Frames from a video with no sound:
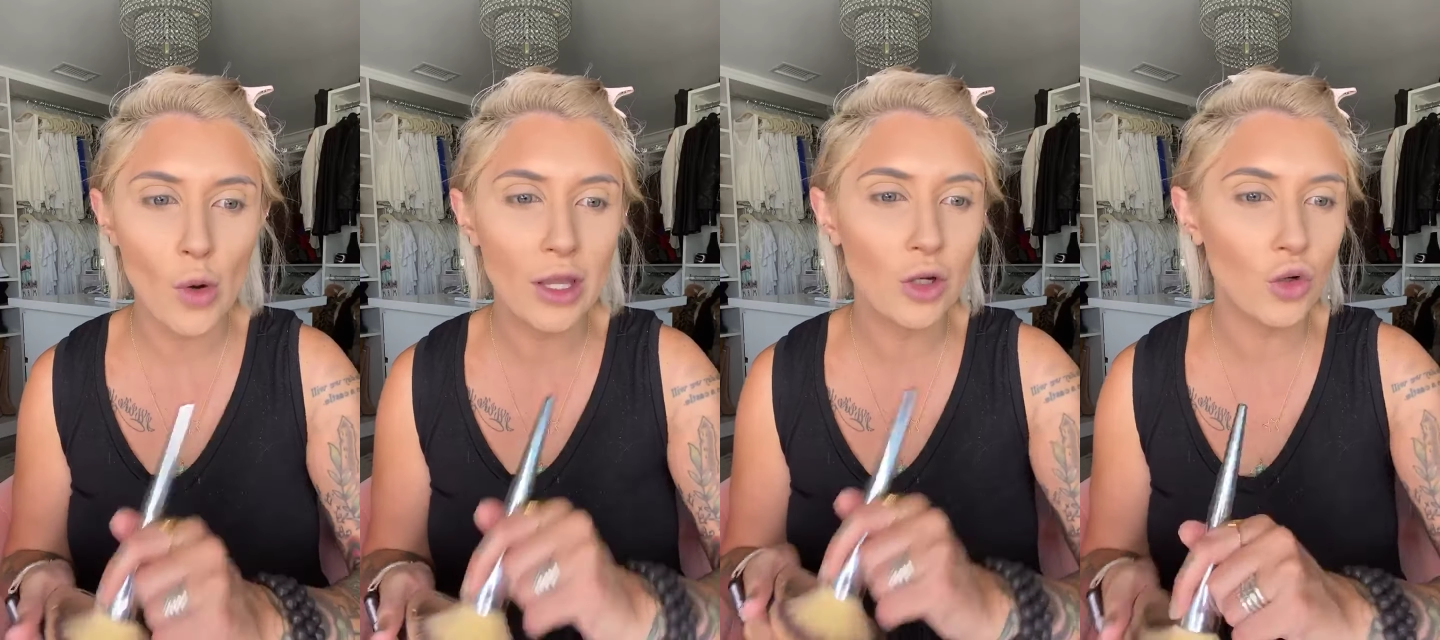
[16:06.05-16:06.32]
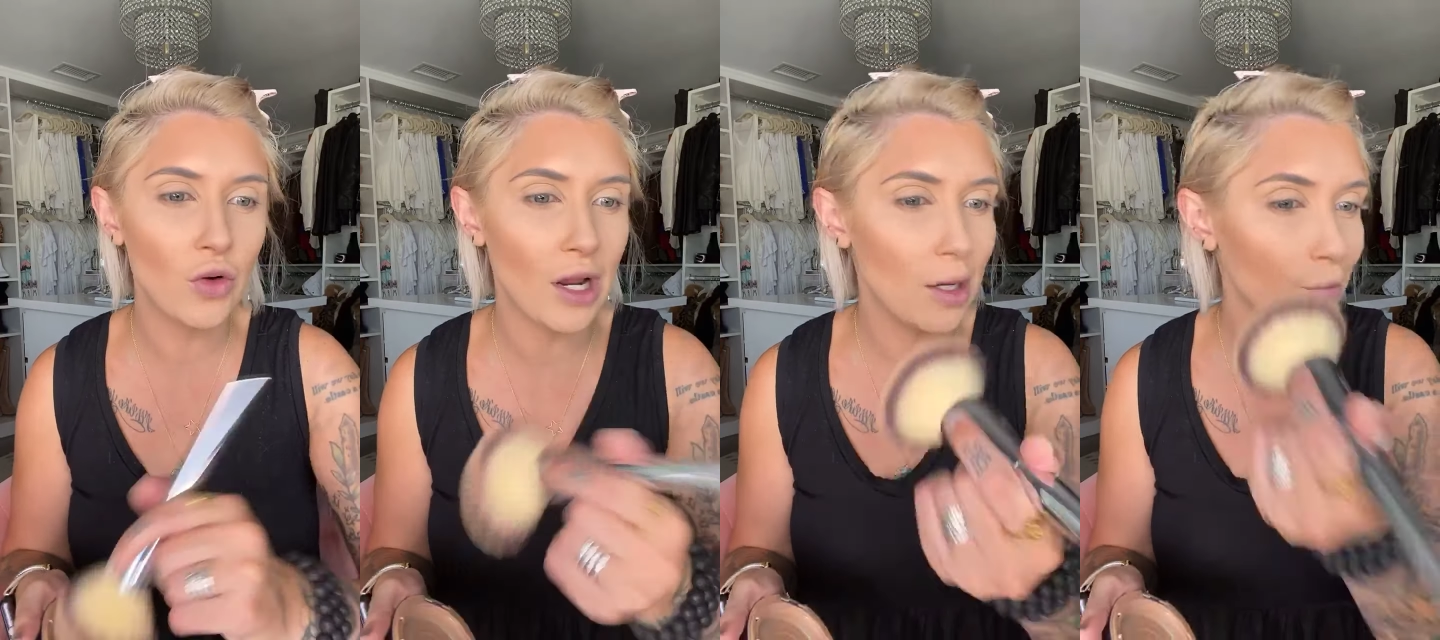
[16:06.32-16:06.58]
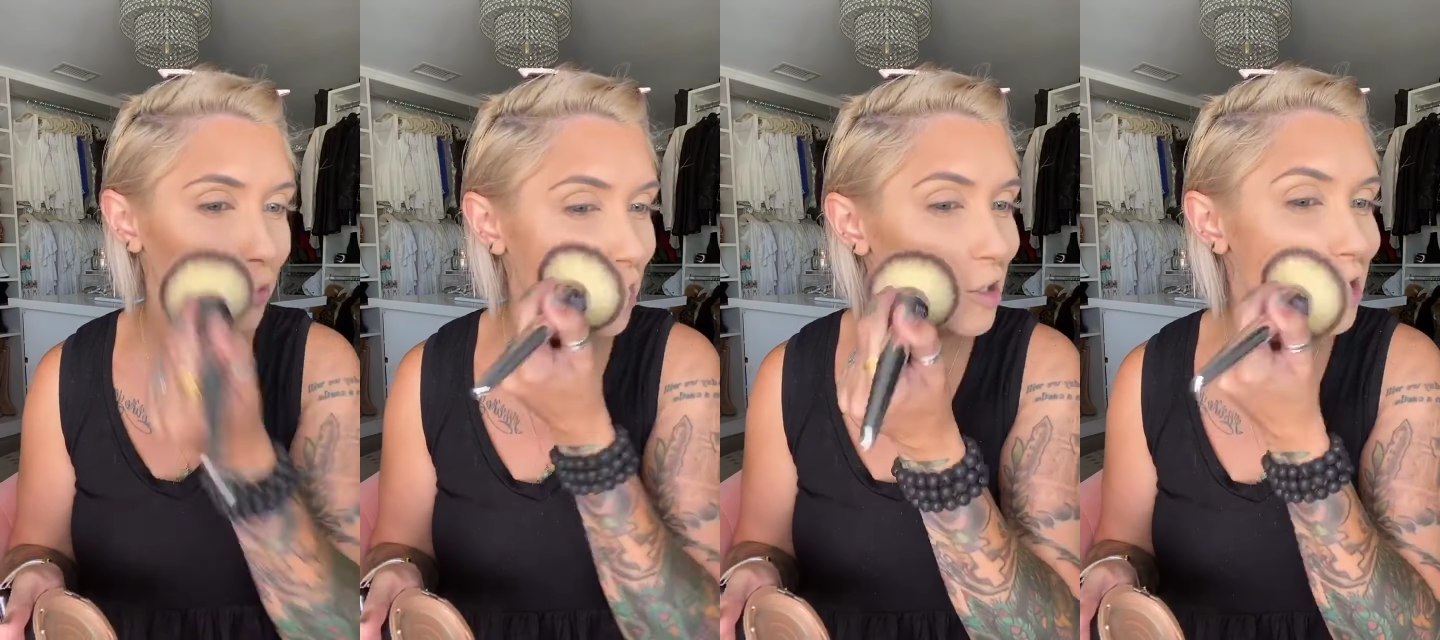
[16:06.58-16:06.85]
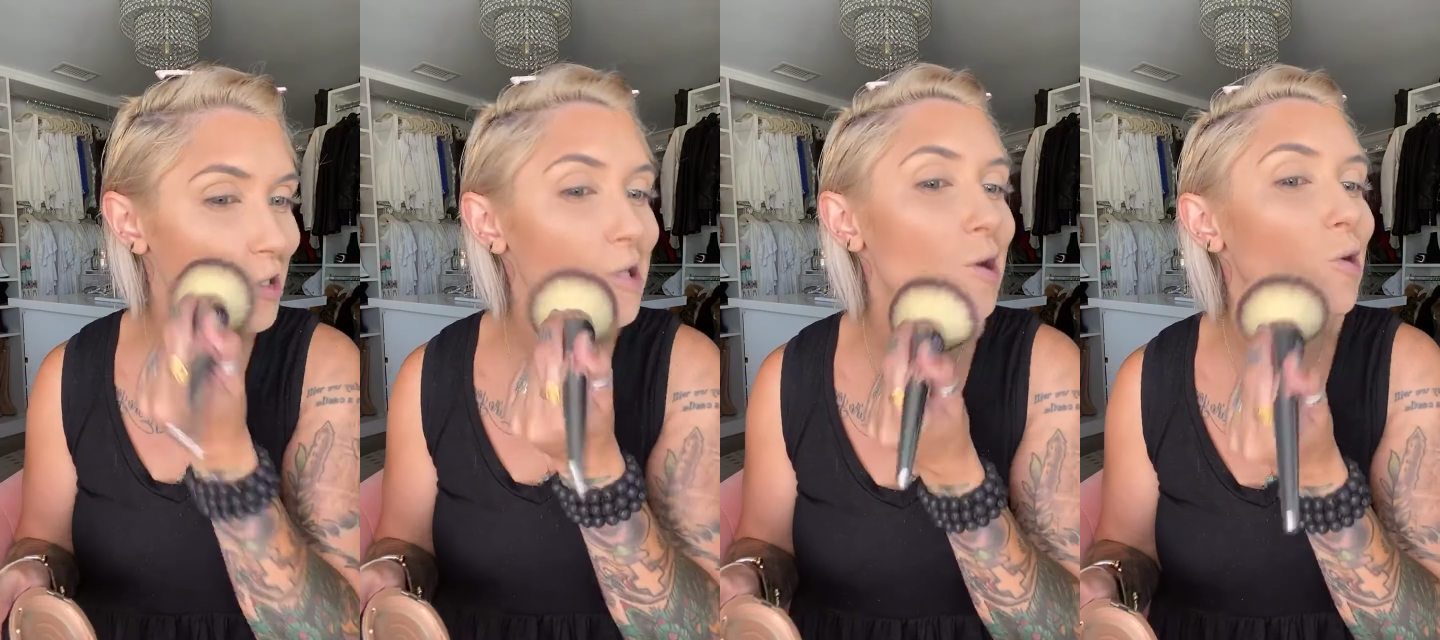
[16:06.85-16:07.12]
incredibly
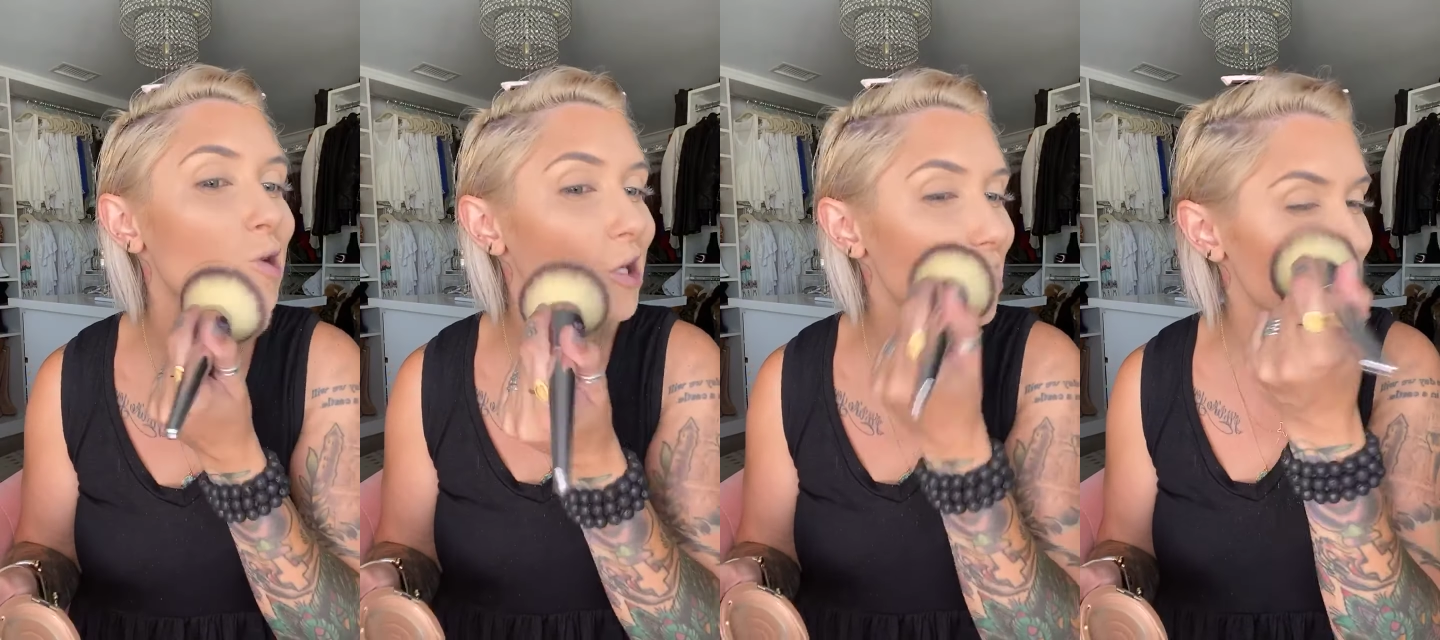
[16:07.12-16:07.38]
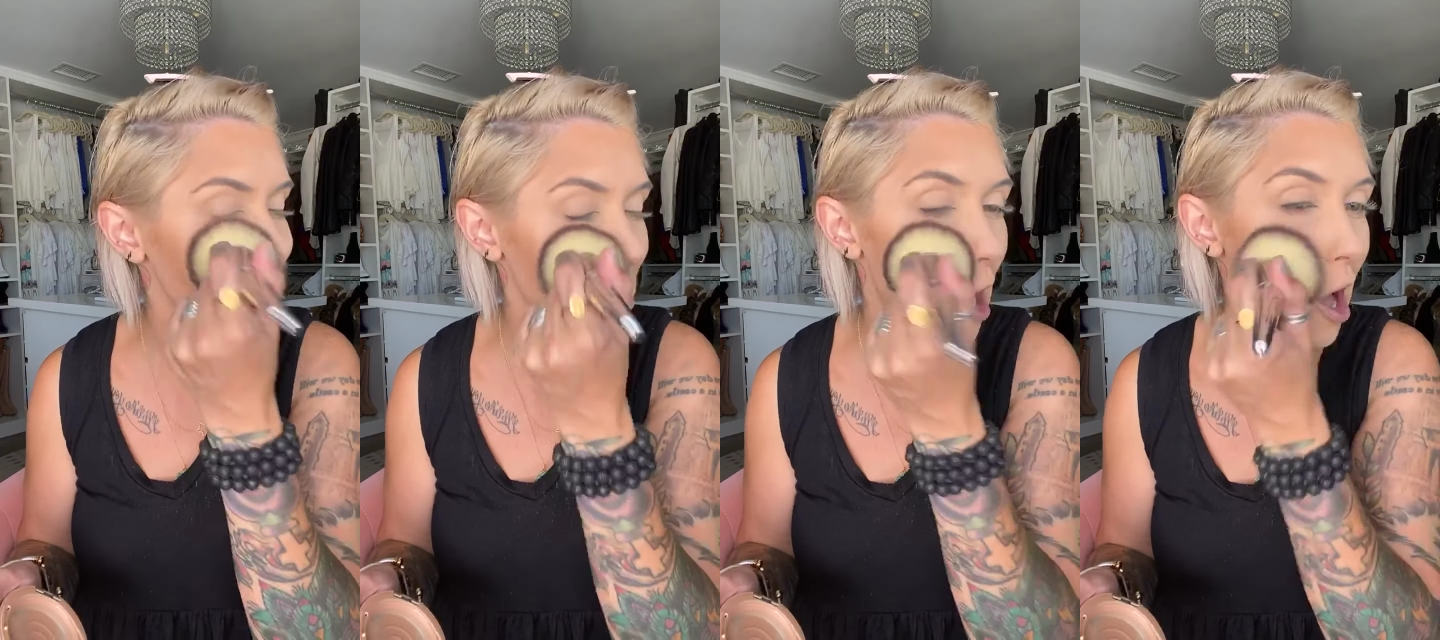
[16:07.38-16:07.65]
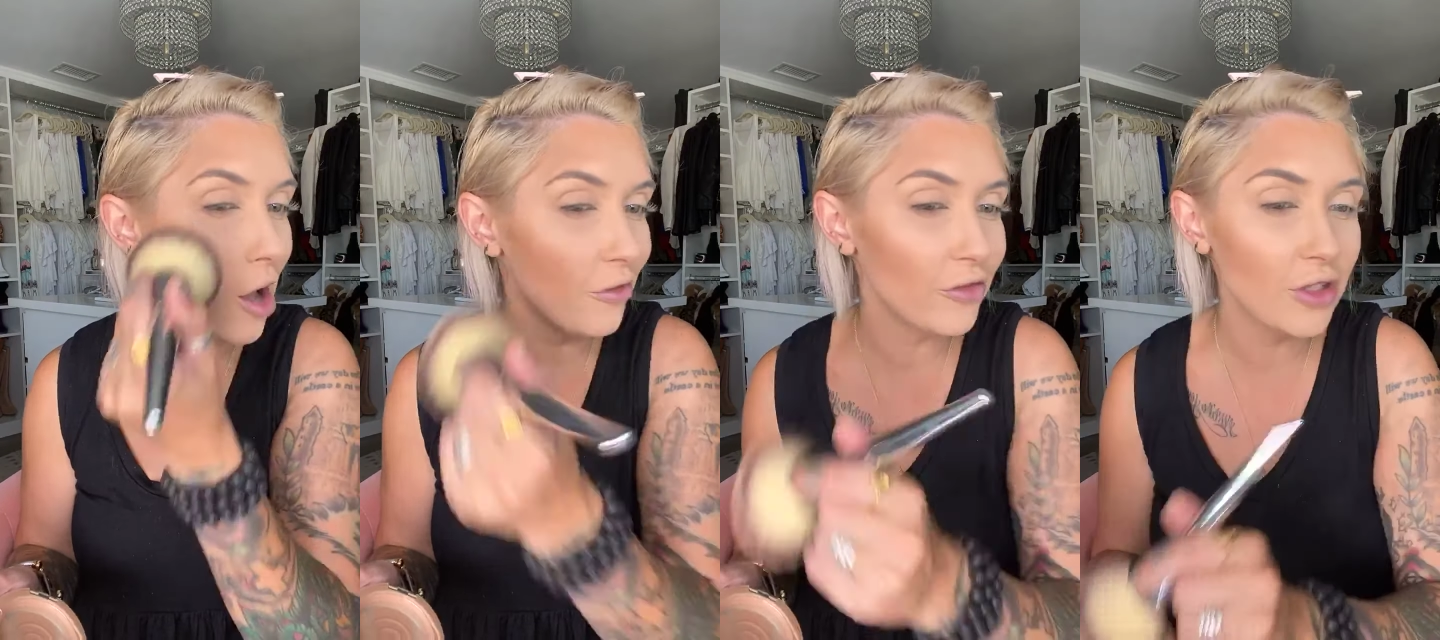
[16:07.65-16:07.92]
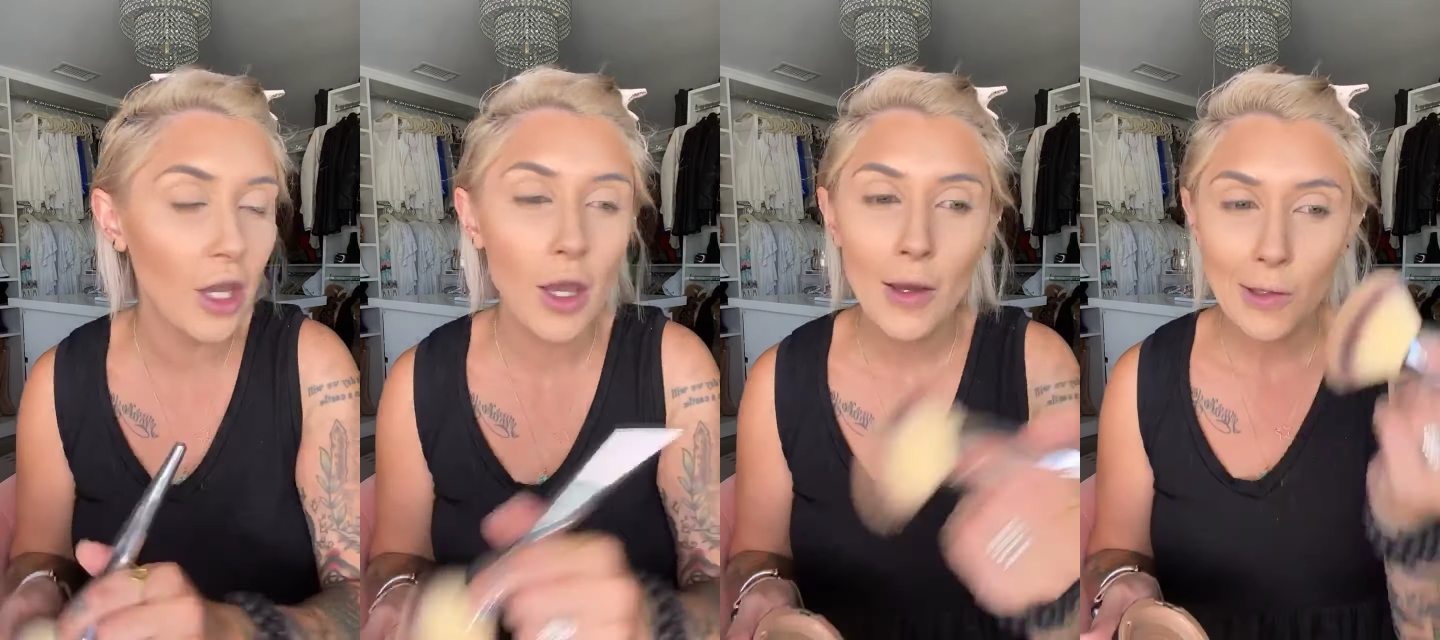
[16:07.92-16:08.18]
silky soft.